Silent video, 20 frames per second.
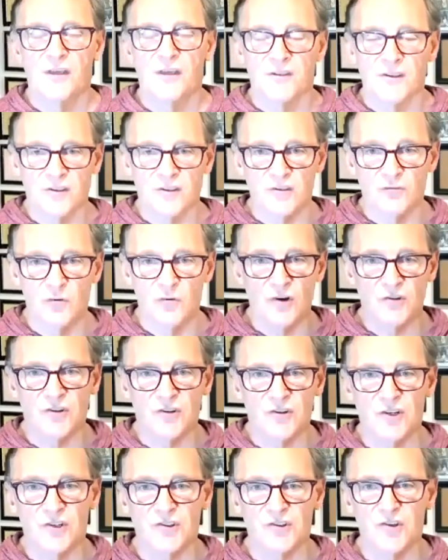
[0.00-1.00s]
This is where it's
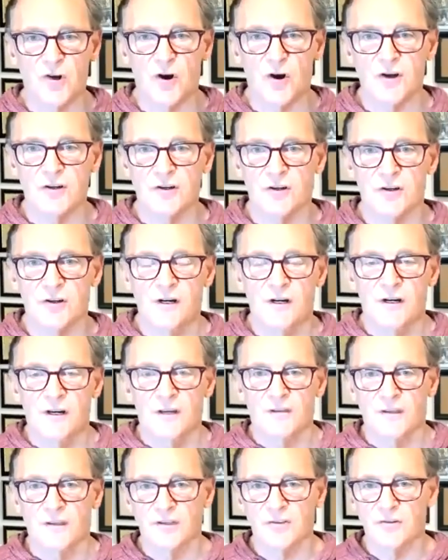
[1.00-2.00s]
going to start.
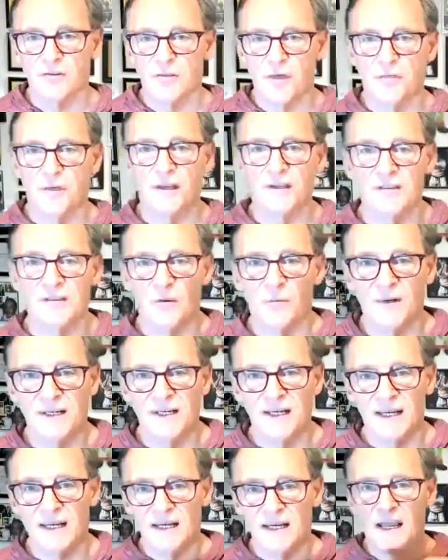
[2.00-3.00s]
These are the things that we
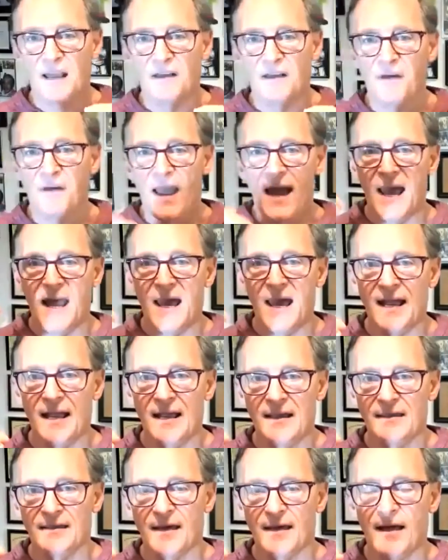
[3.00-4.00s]
need. If
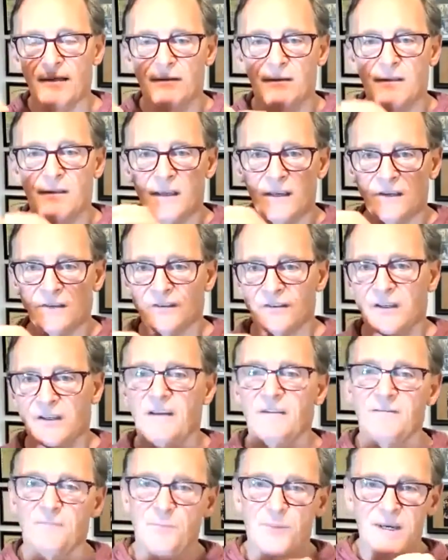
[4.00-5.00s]
A, then this.
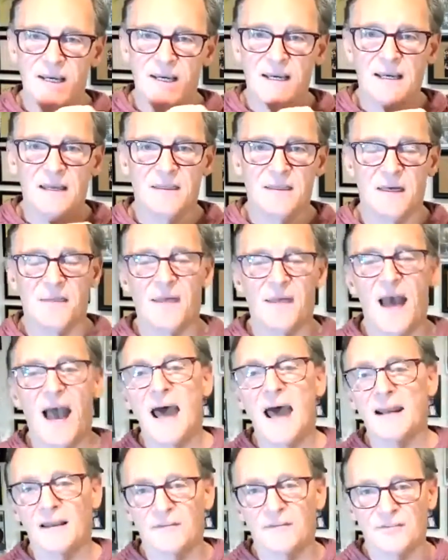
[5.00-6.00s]
If B, then
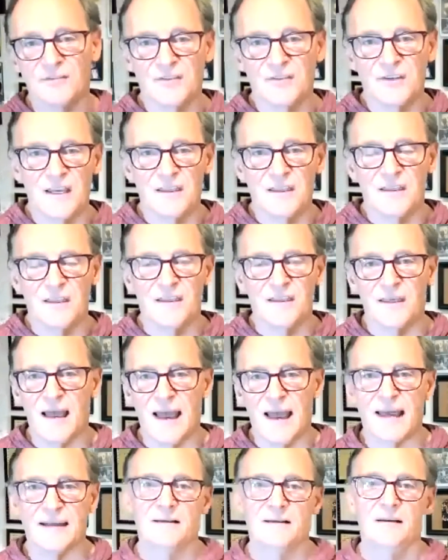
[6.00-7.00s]
that. If C, then
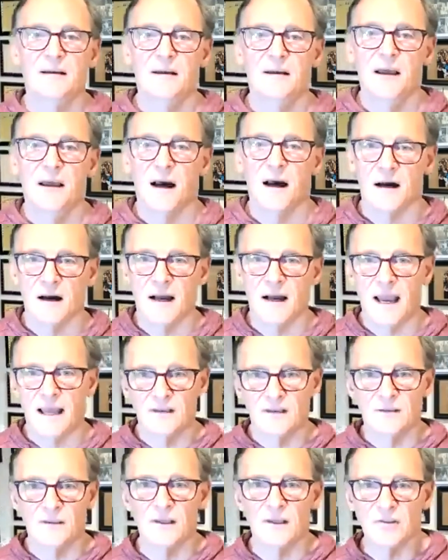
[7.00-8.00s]
that.
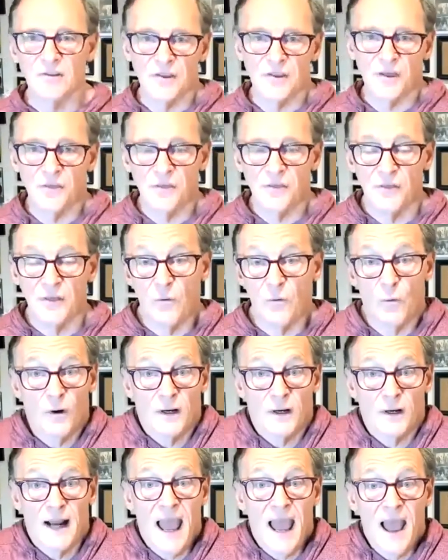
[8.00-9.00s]
And these are we're
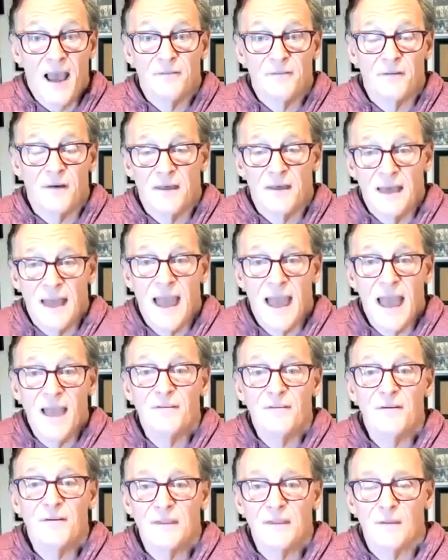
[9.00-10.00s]
going to have
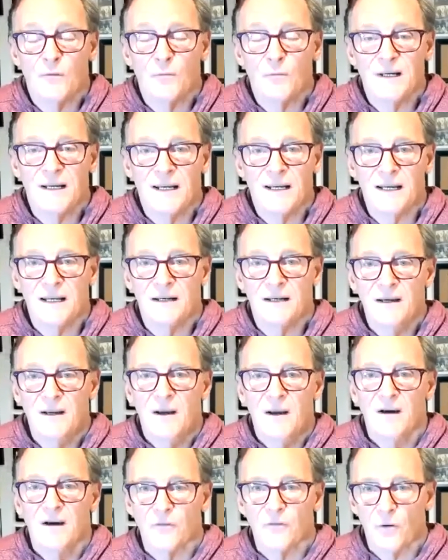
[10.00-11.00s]
everything that we need
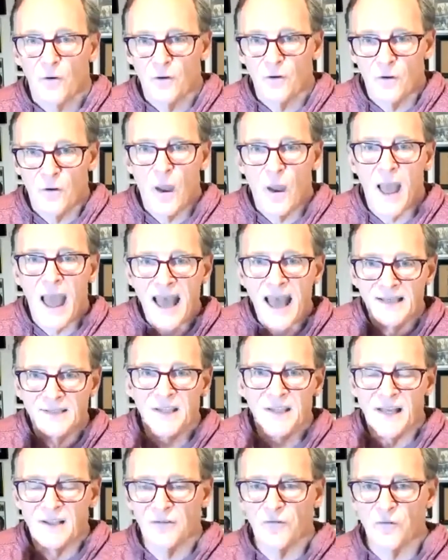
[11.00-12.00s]
for as
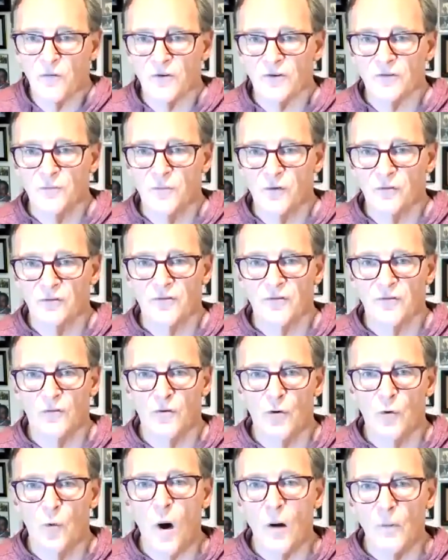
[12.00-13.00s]
that divorce moves
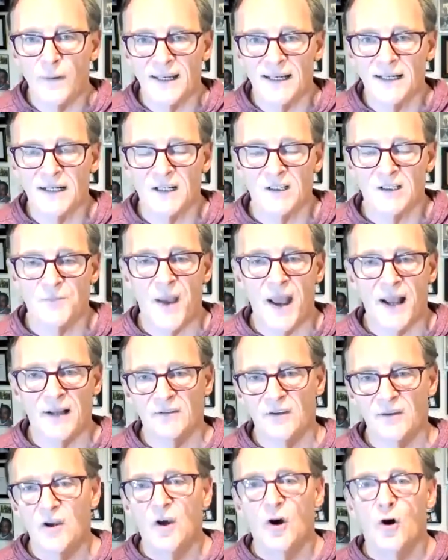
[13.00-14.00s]
through, what we can
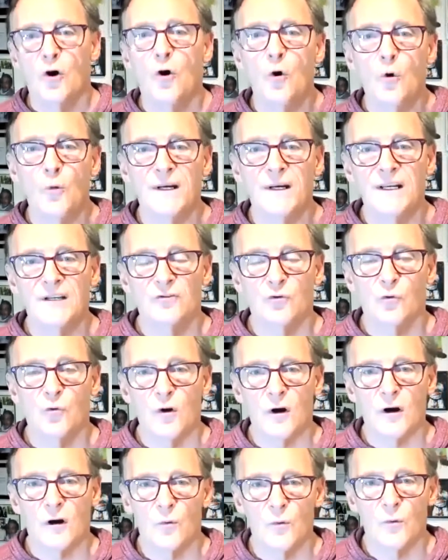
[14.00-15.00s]
expect, who we need to
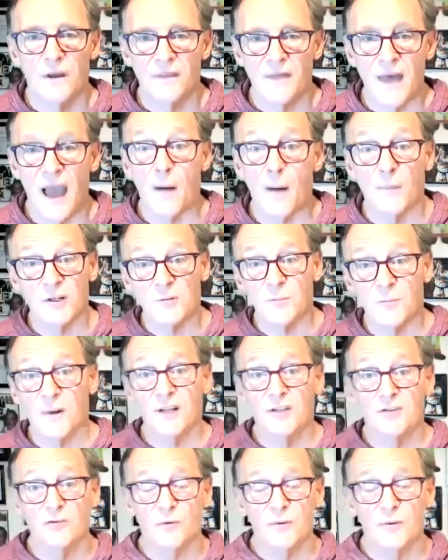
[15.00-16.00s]
work with, how much
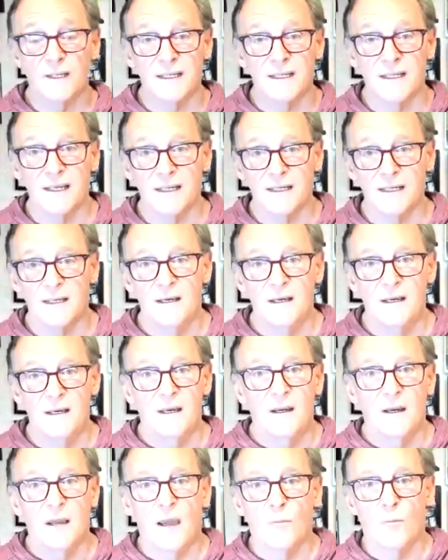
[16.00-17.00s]
money do we need,
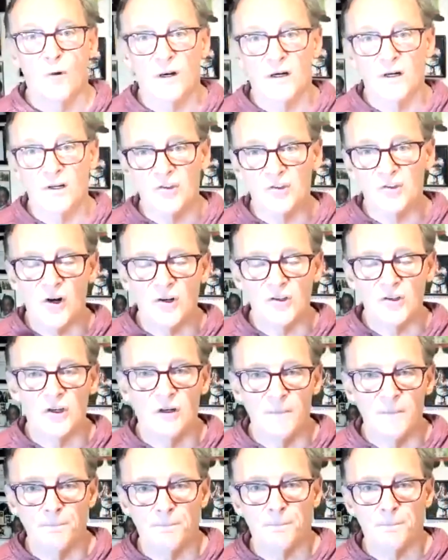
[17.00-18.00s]
and we're going to start
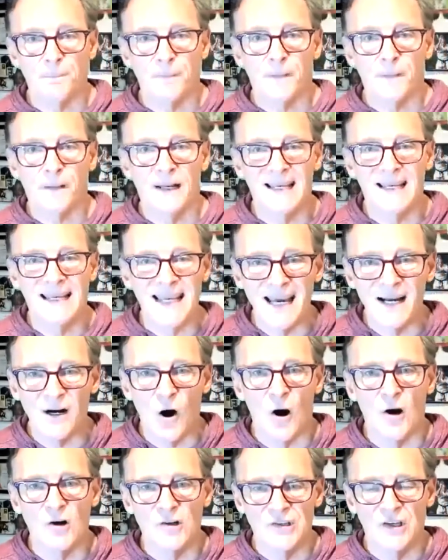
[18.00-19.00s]
to get
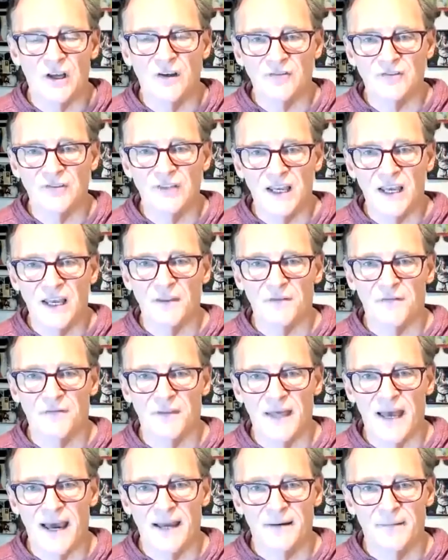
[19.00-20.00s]
ourselves together for
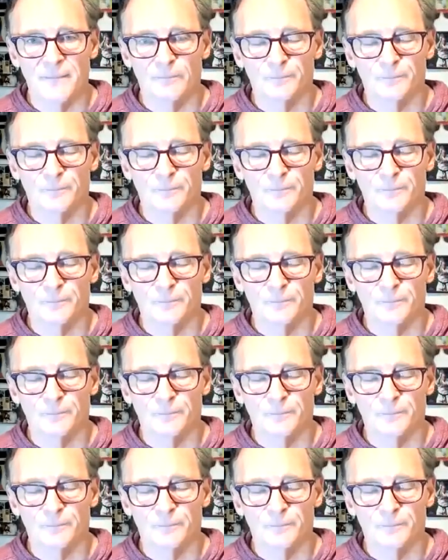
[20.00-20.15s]
that.